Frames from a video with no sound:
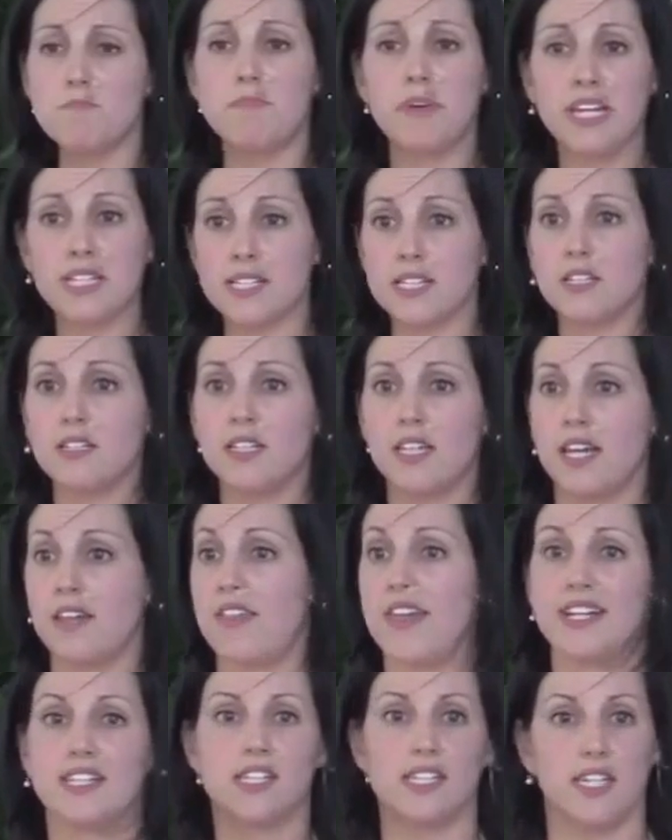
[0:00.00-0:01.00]
And basically,
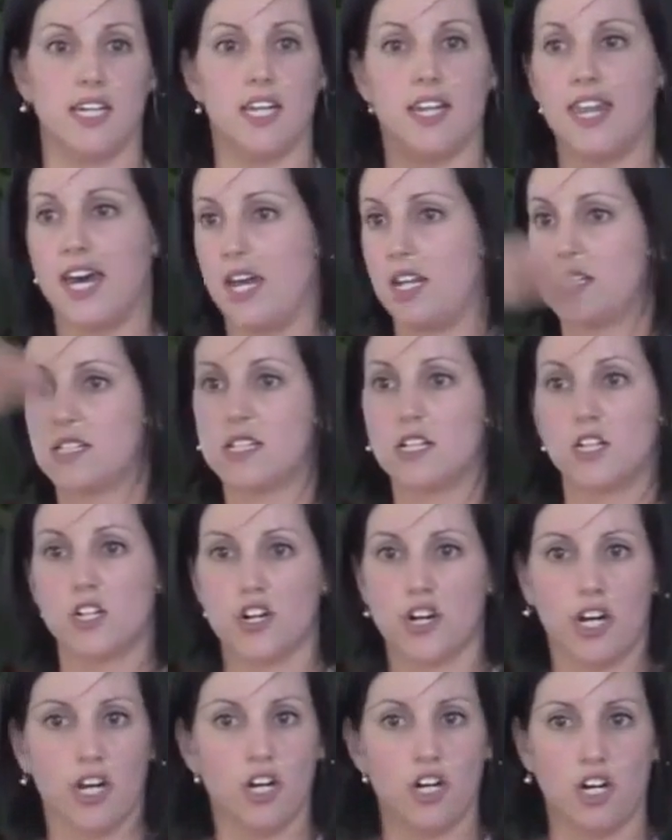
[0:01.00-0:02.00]
that's it. That is the
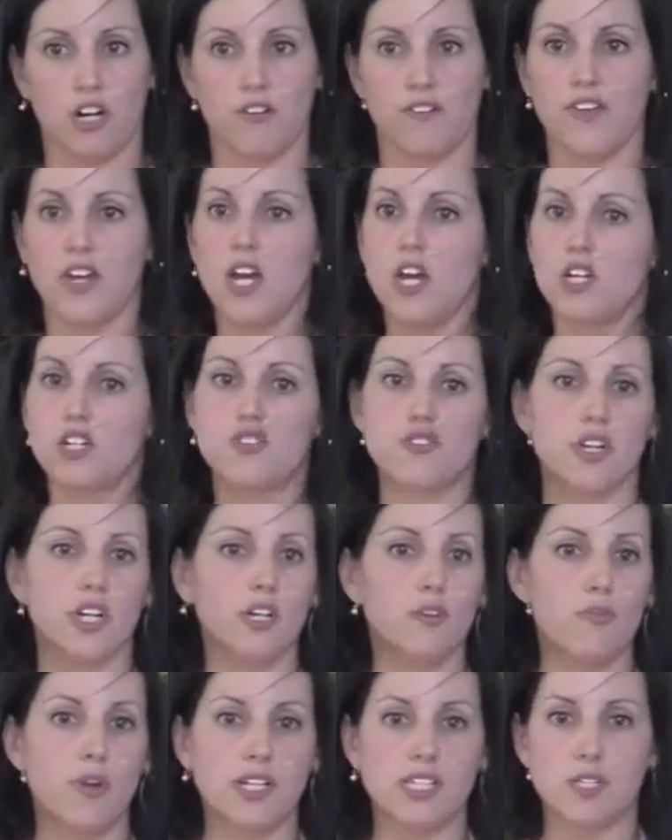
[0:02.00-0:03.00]
learning curve.
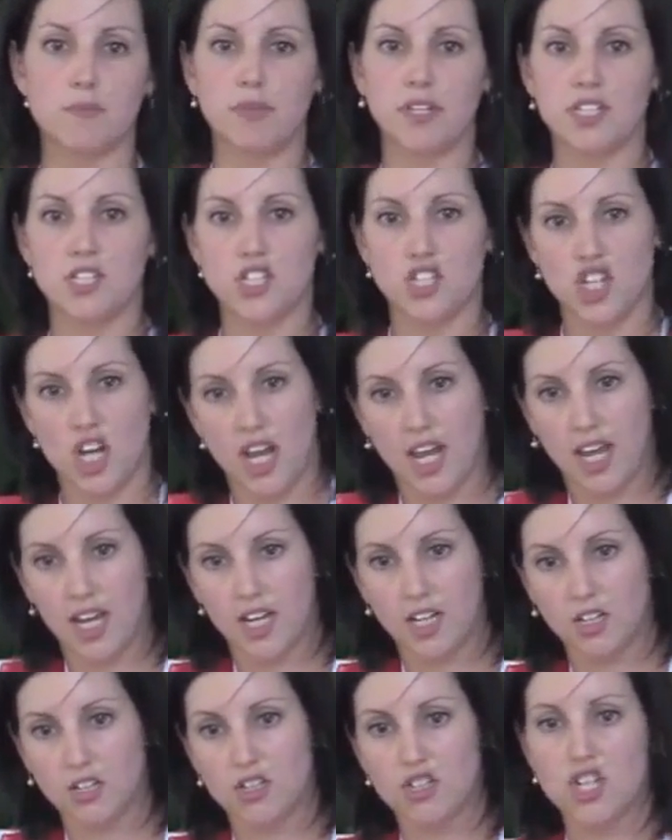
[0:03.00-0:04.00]
Drink recipes
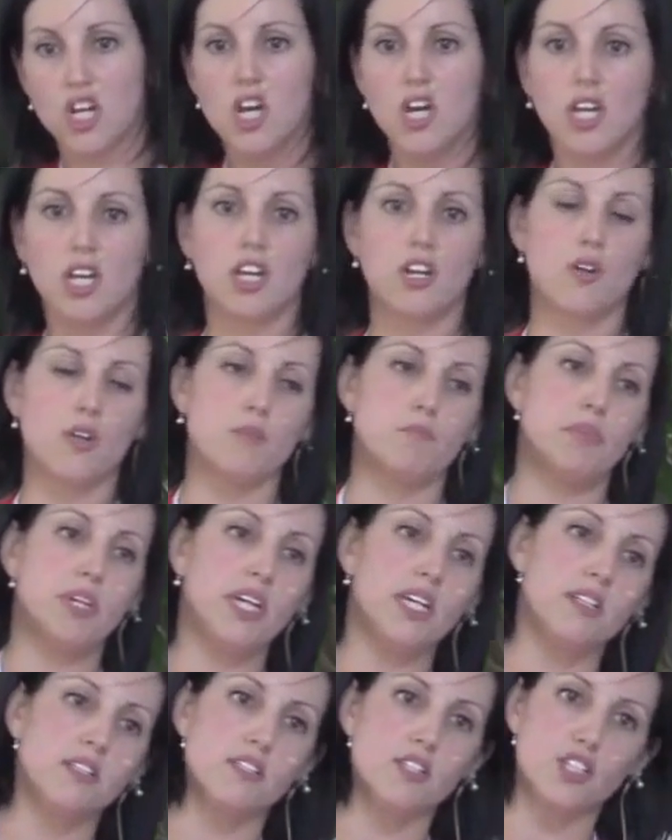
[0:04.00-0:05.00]
change, you know, the
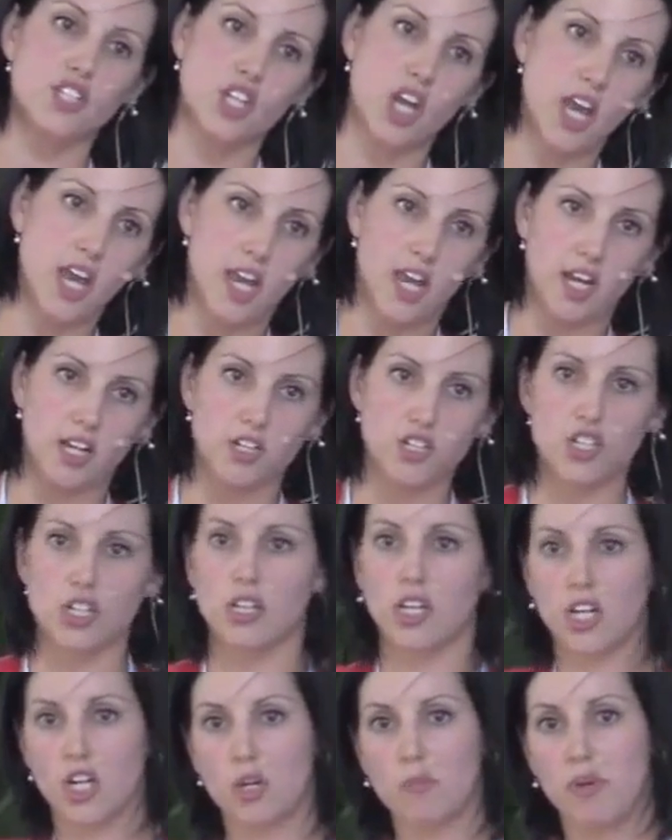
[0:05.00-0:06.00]
beans change
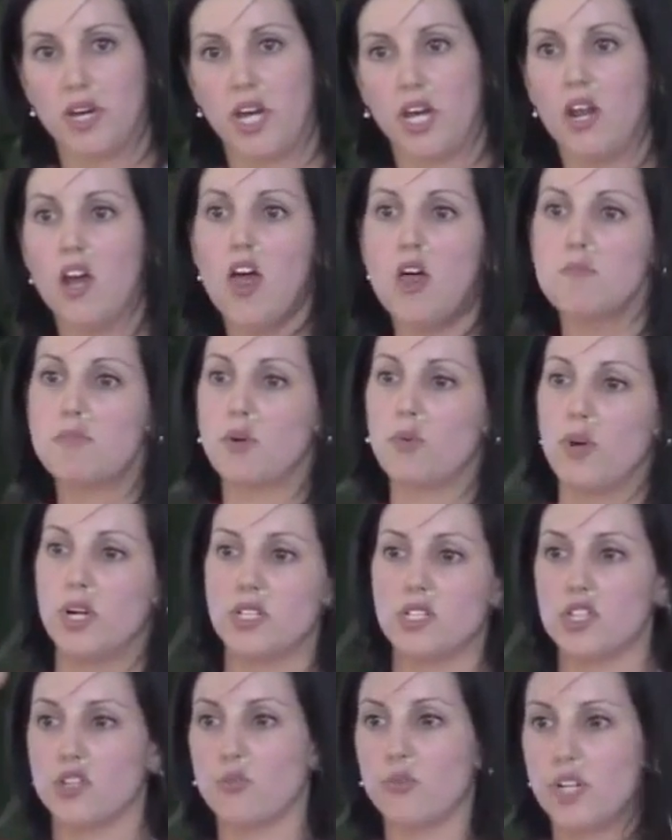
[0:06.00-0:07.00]
a little bit, but
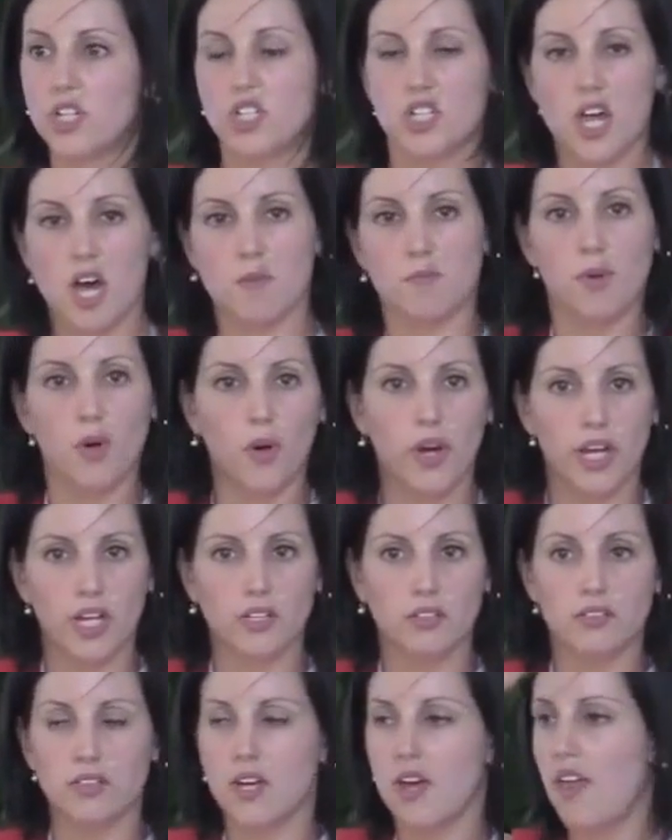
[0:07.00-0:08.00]
once you reach that
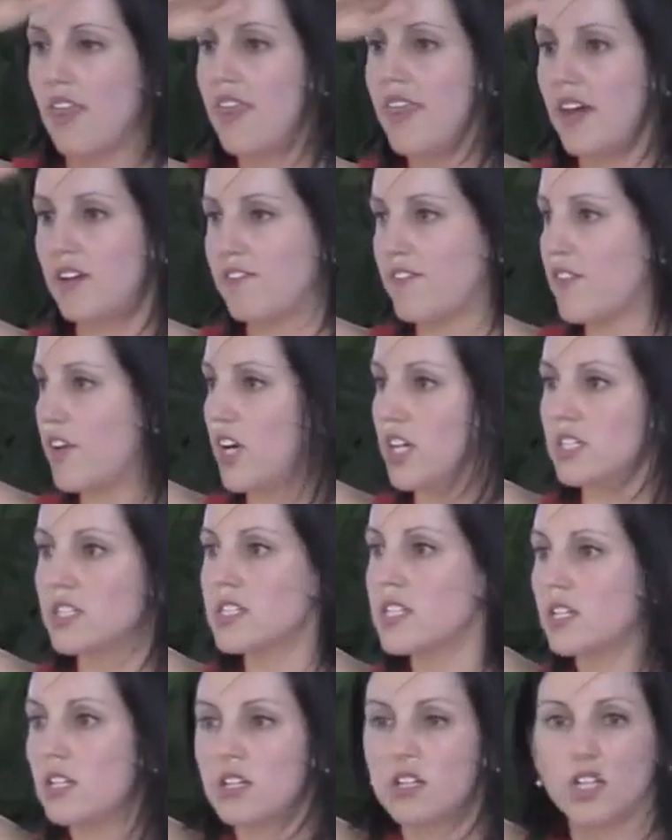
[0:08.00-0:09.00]
point,
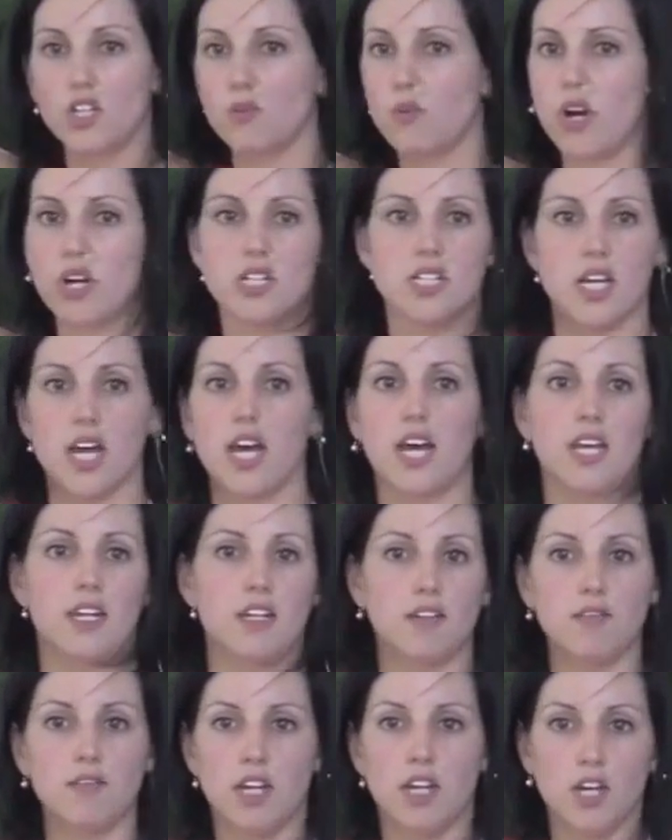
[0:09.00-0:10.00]
until you are
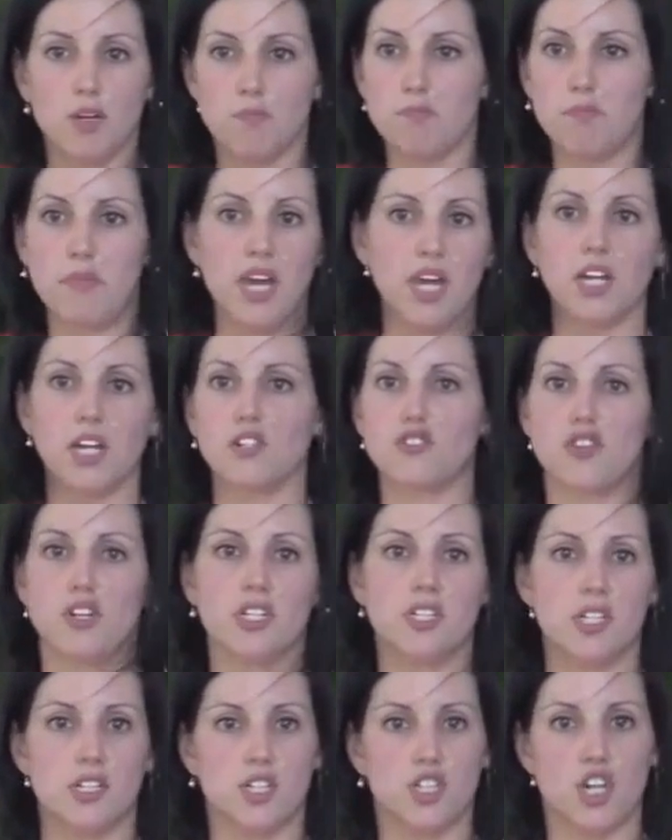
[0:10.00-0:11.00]
done making
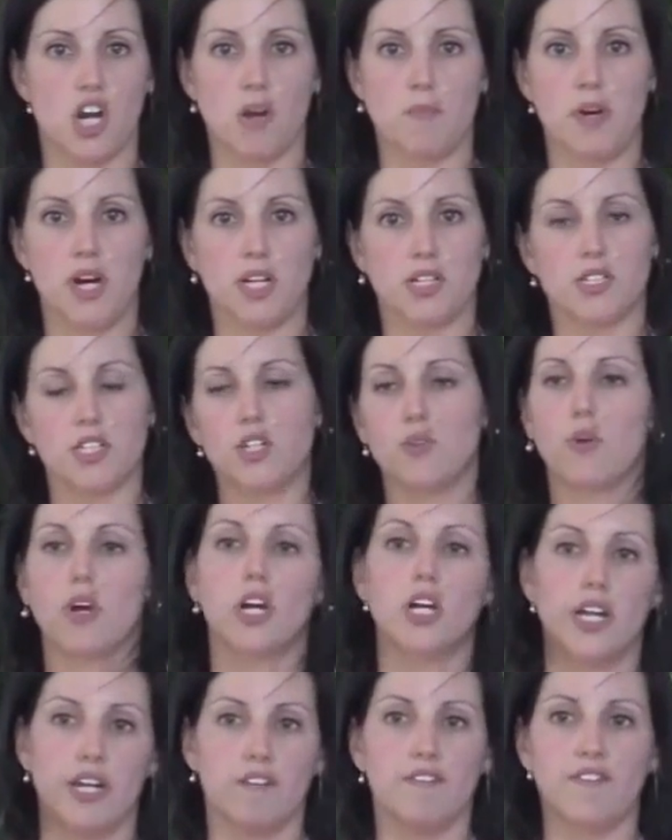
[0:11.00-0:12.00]
drinks at Starbucks, you
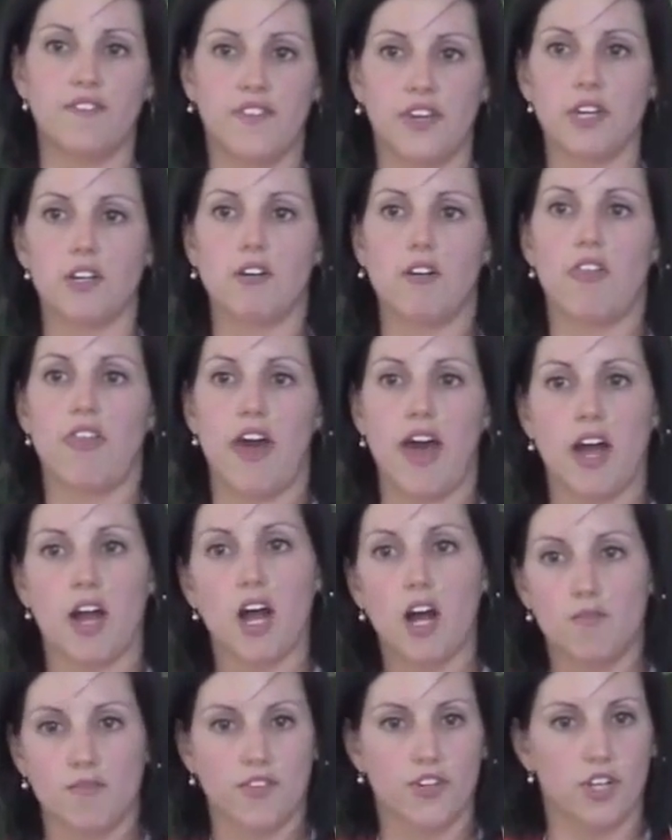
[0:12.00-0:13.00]
are going to feel that
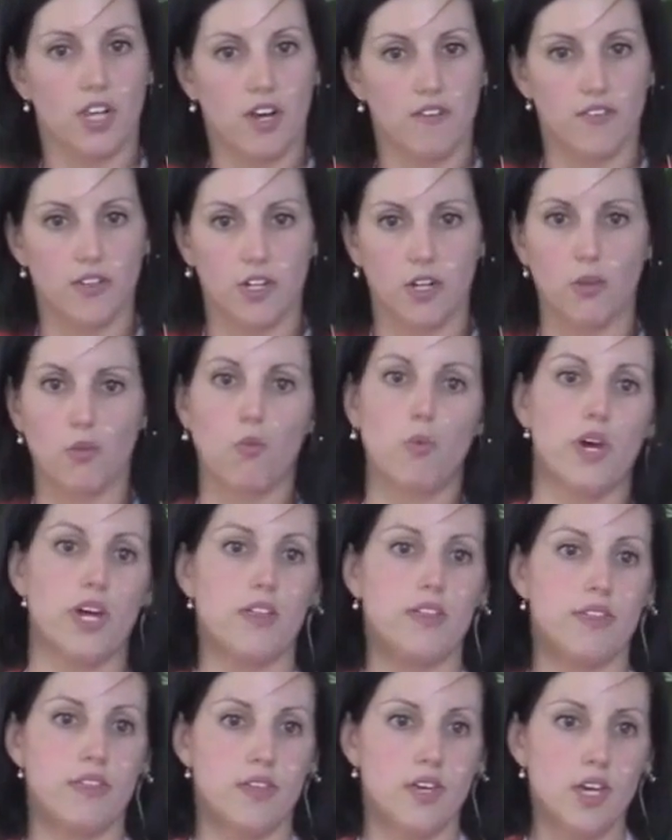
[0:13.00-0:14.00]
comfort level
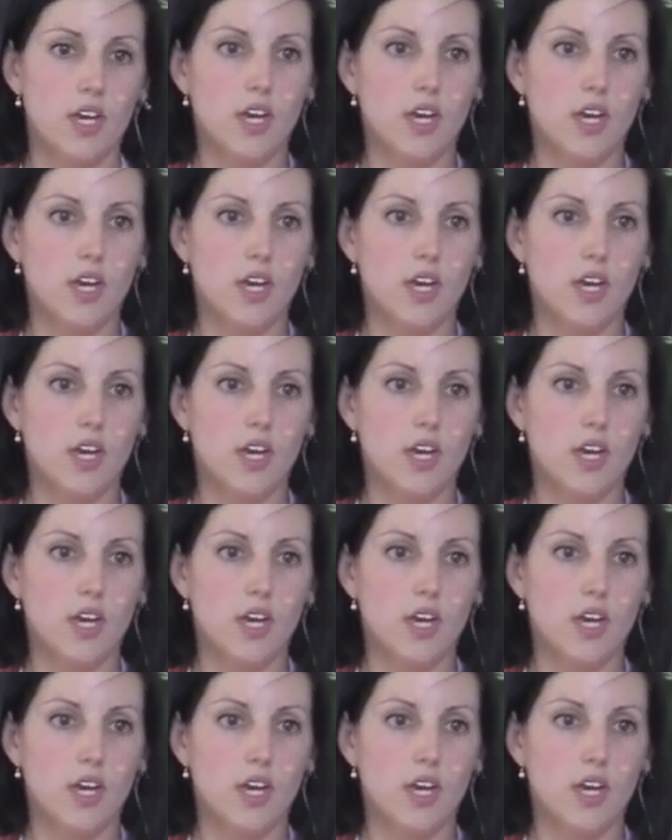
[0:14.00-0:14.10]
with